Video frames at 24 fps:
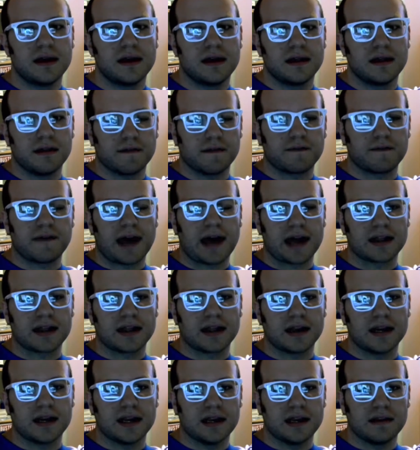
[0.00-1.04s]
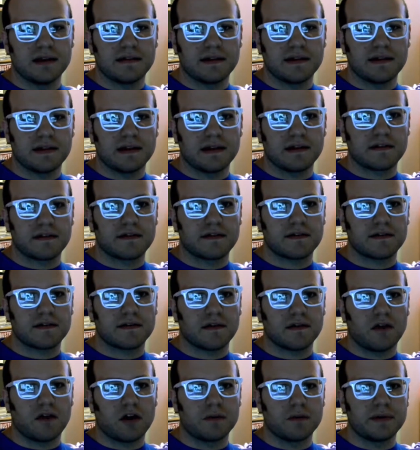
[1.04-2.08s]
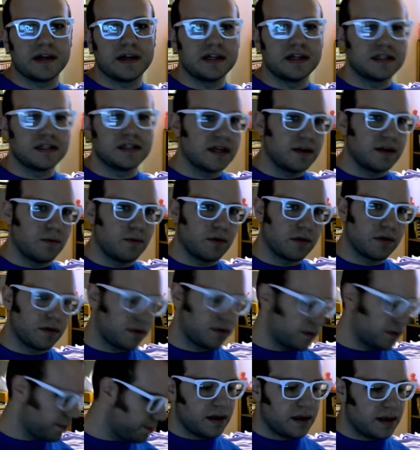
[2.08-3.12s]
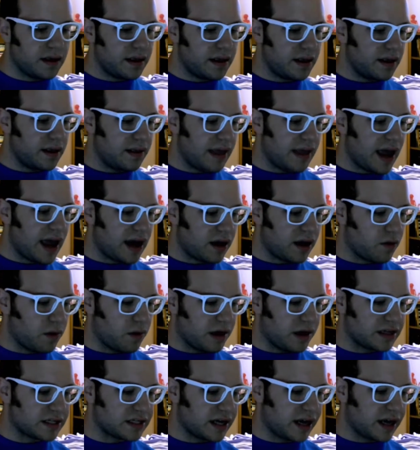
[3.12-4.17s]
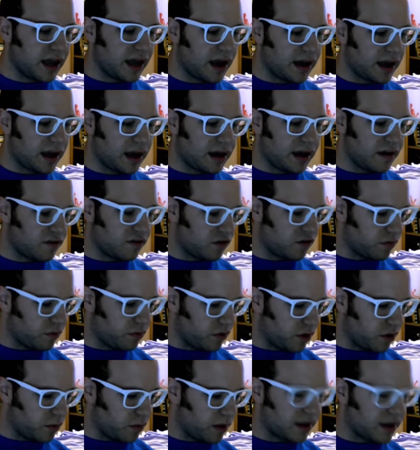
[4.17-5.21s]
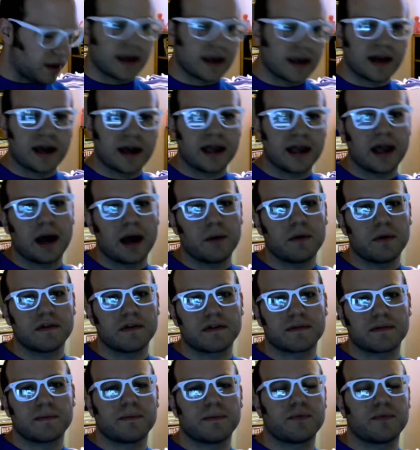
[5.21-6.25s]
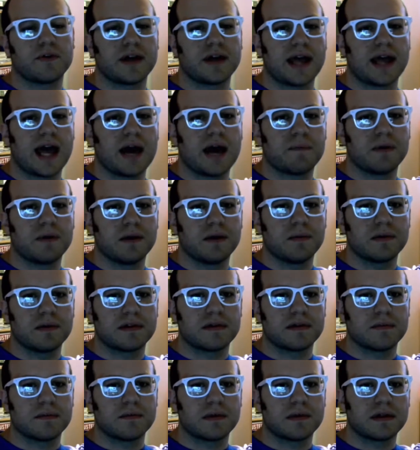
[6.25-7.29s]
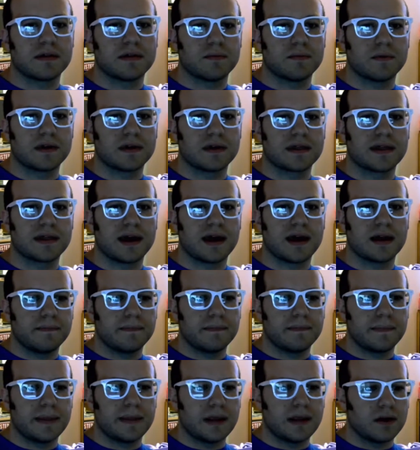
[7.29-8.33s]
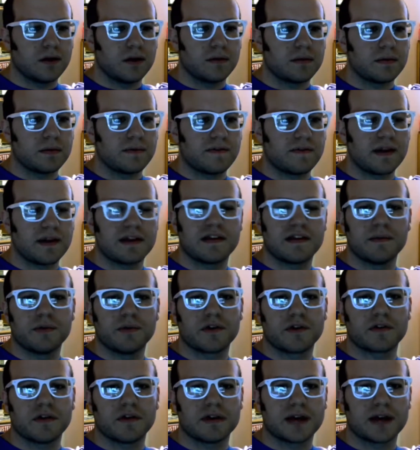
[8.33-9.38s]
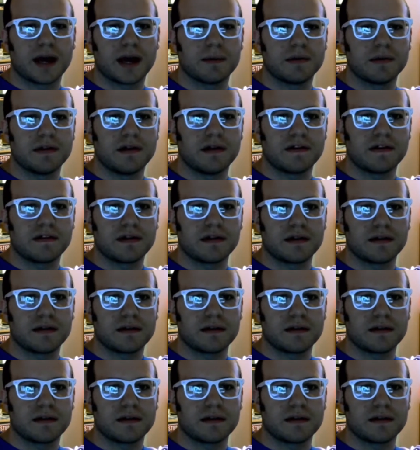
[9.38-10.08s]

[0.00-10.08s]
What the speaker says: fact that it is in this RPG world. That question kind of got answered pretty quickly, and I was pretty happy with that. Fantasy books are a dime a dozen